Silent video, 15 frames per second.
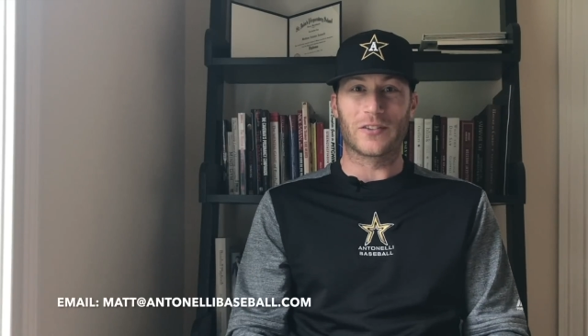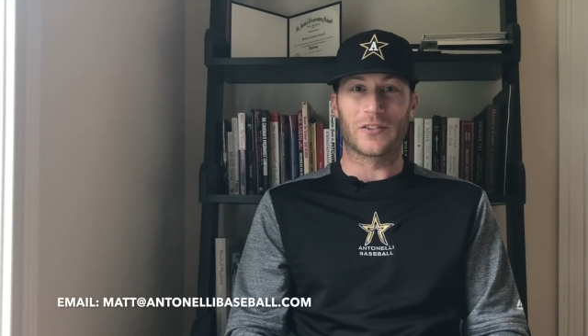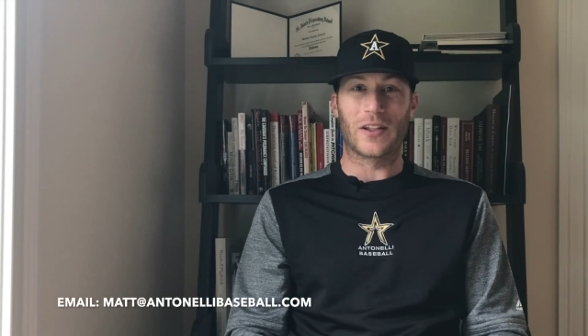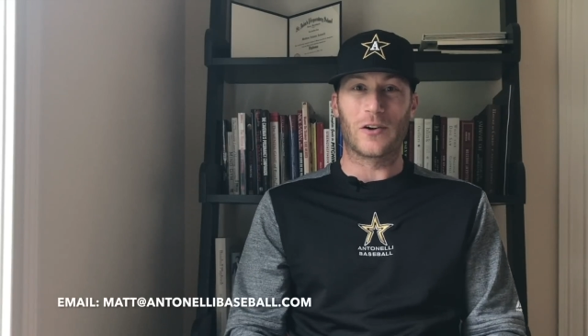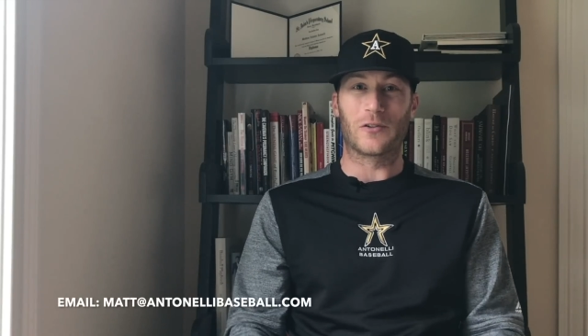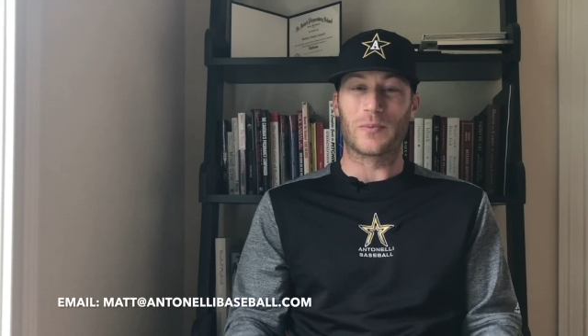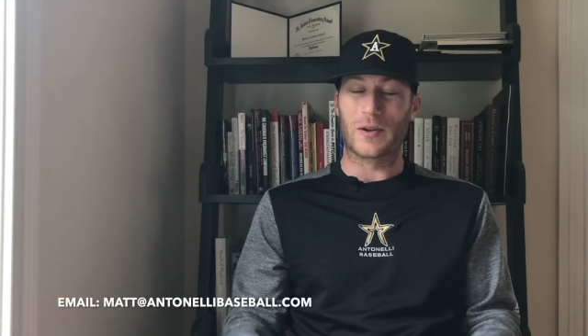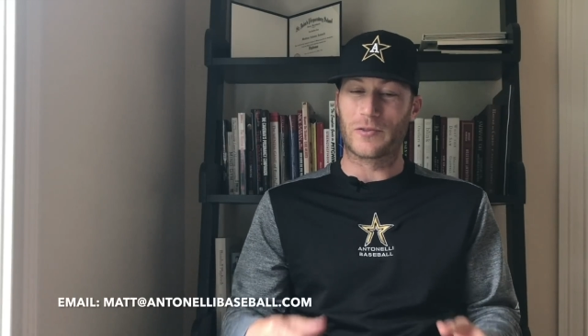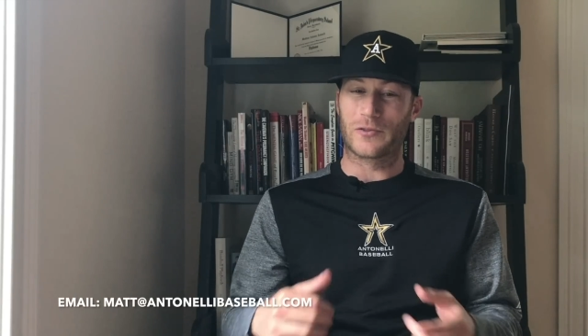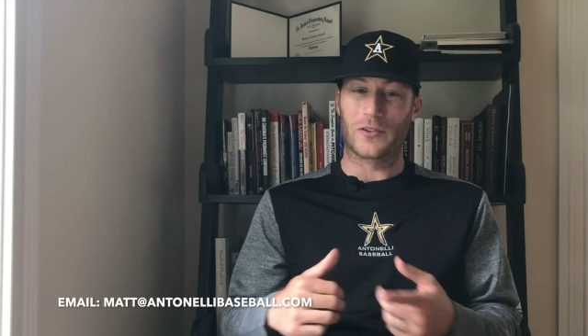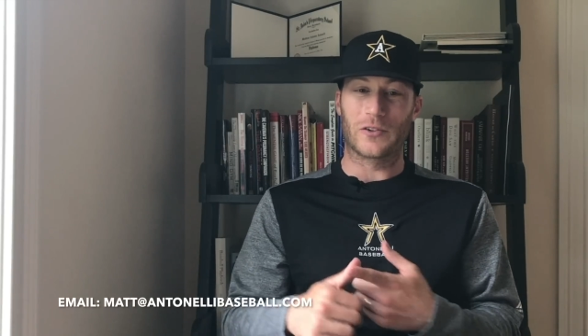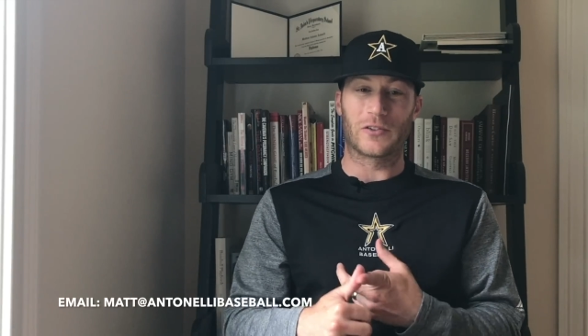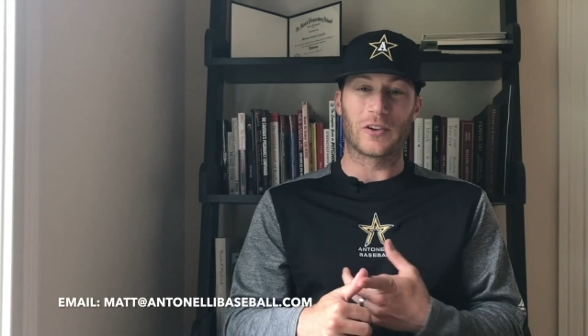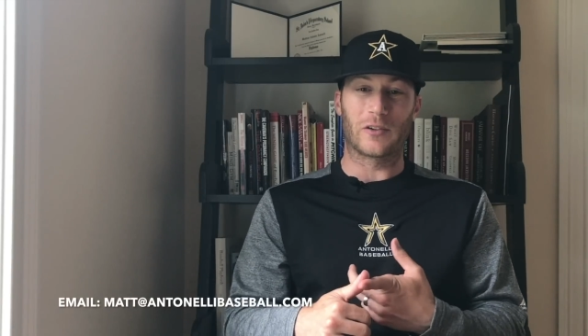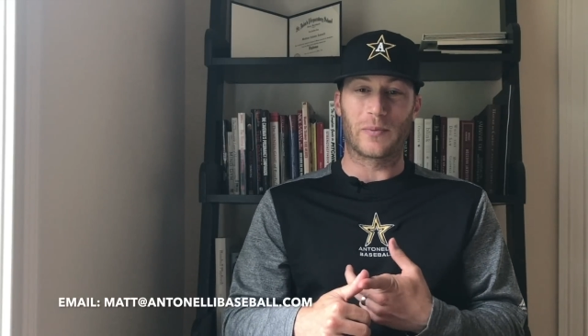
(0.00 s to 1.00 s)
So that was my
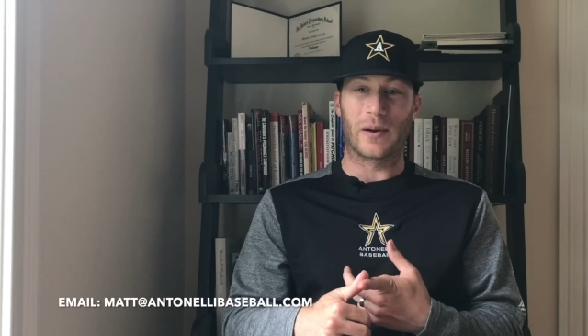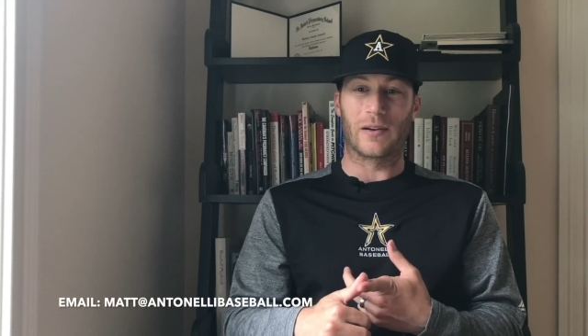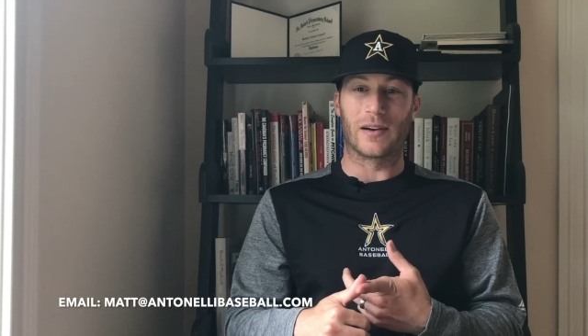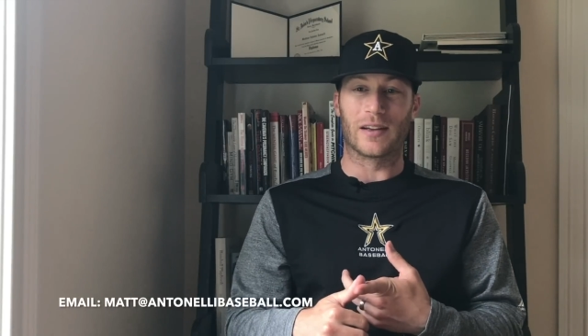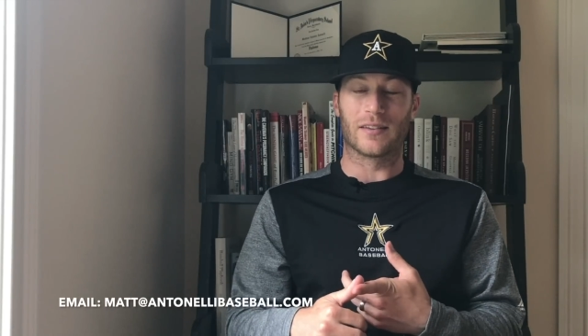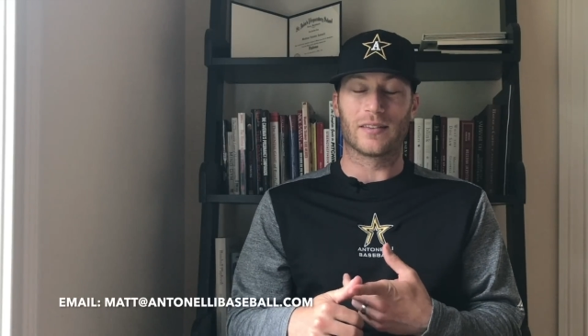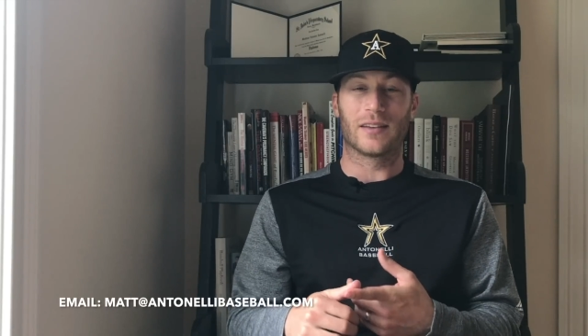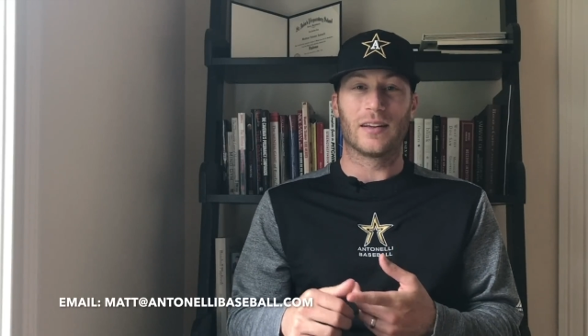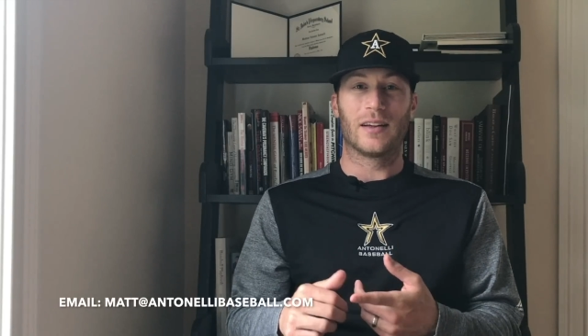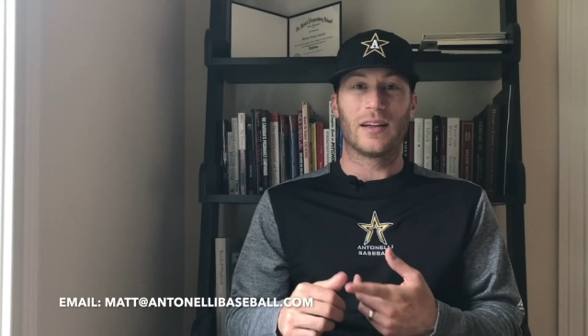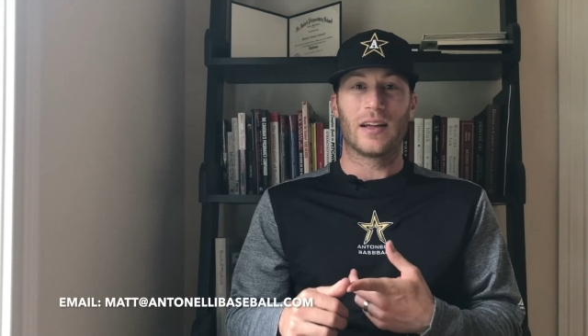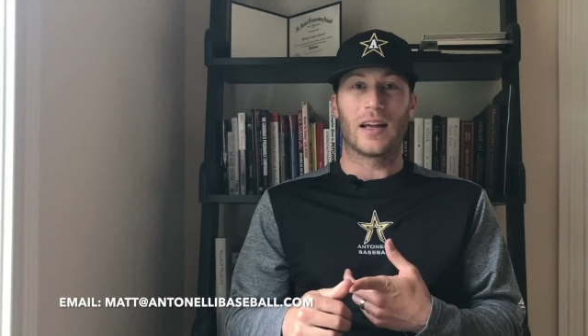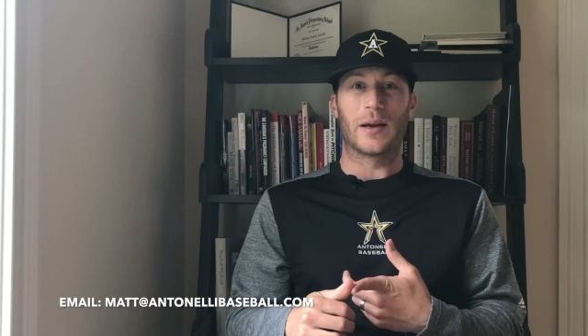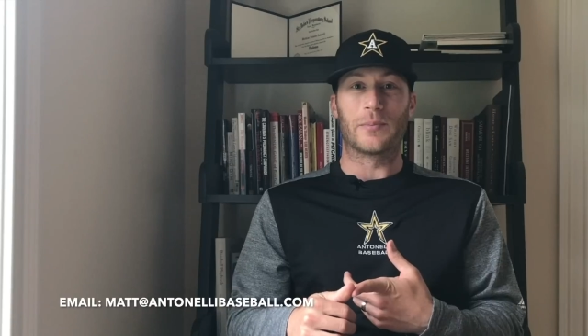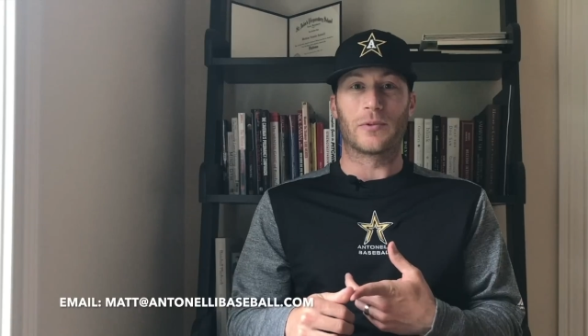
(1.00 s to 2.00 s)
first experience
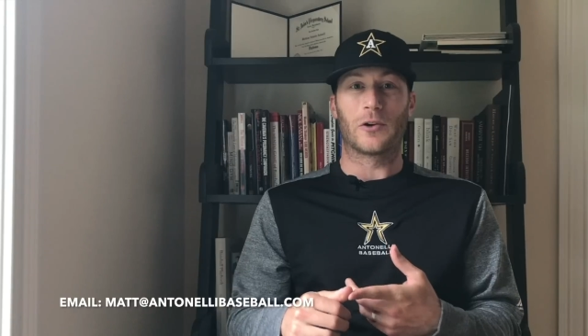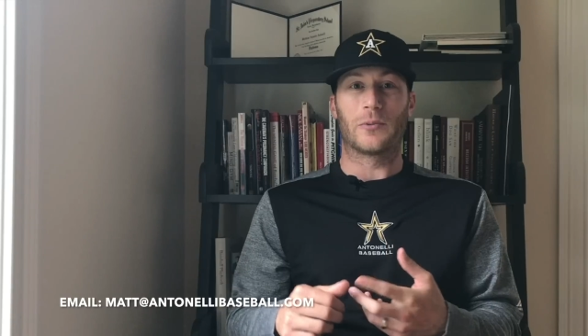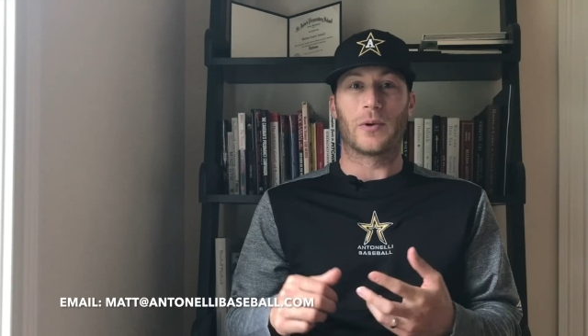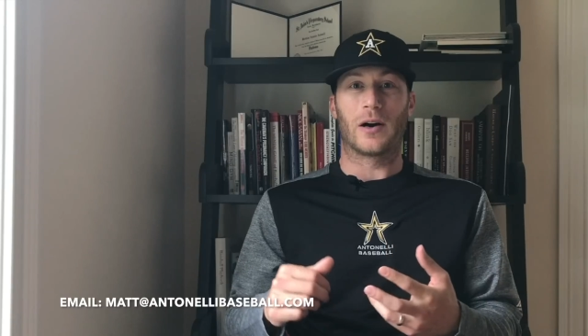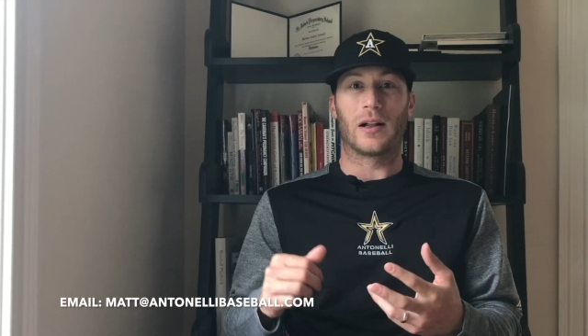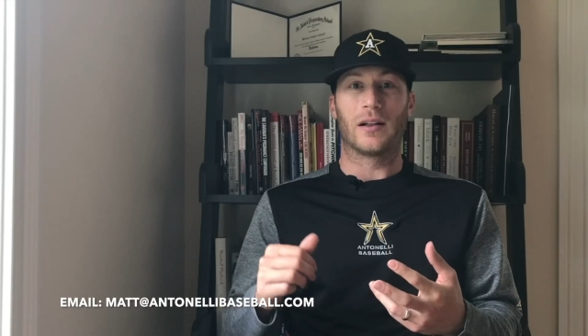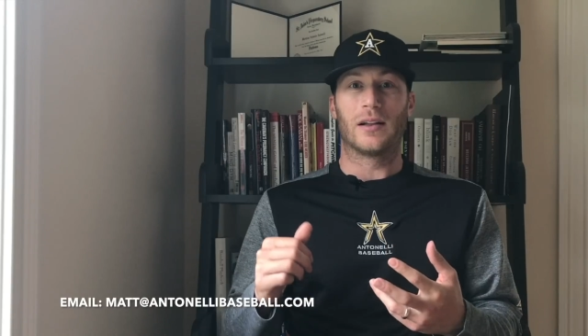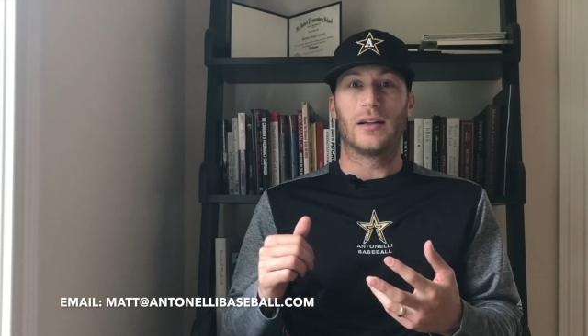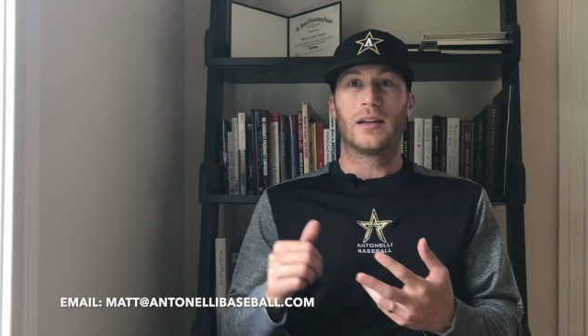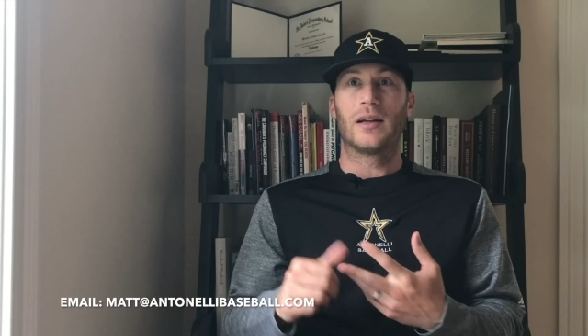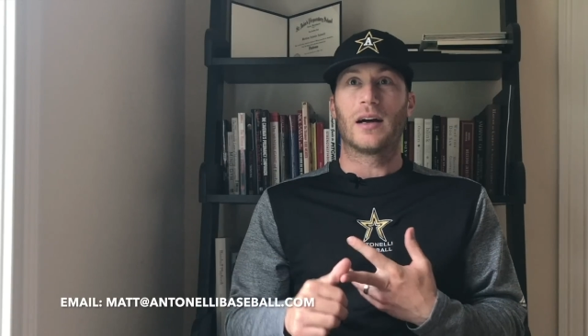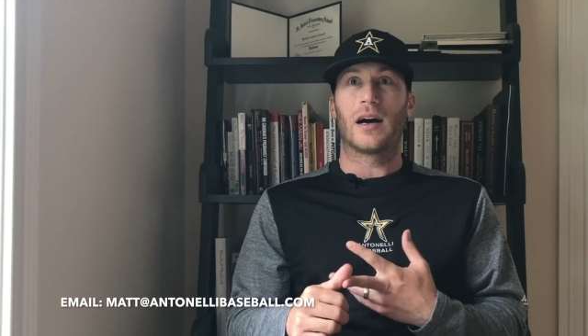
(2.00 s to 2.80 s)
in pro ball.